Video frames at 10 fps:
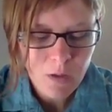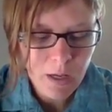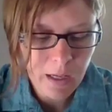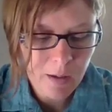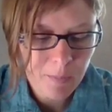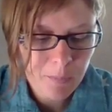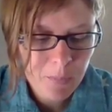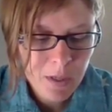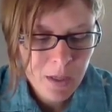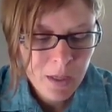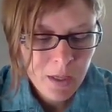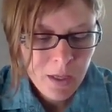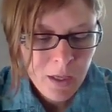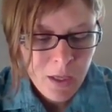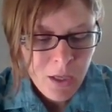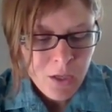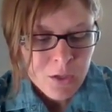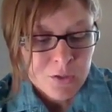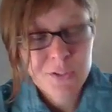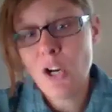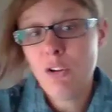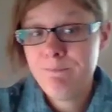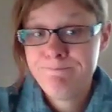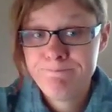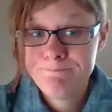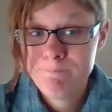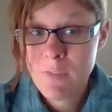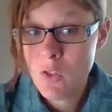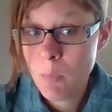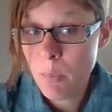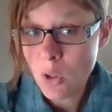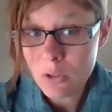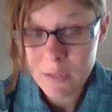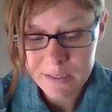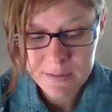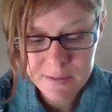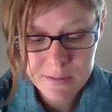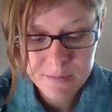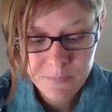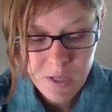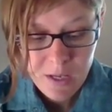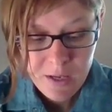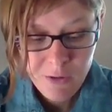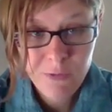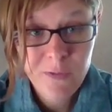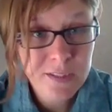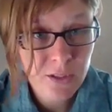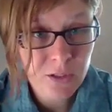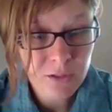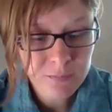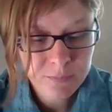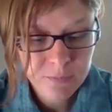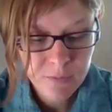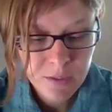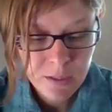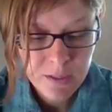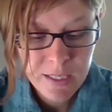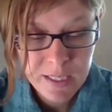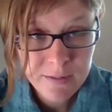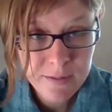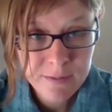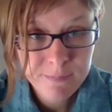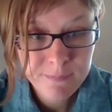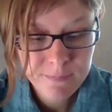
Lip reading: So the book lists physical needs,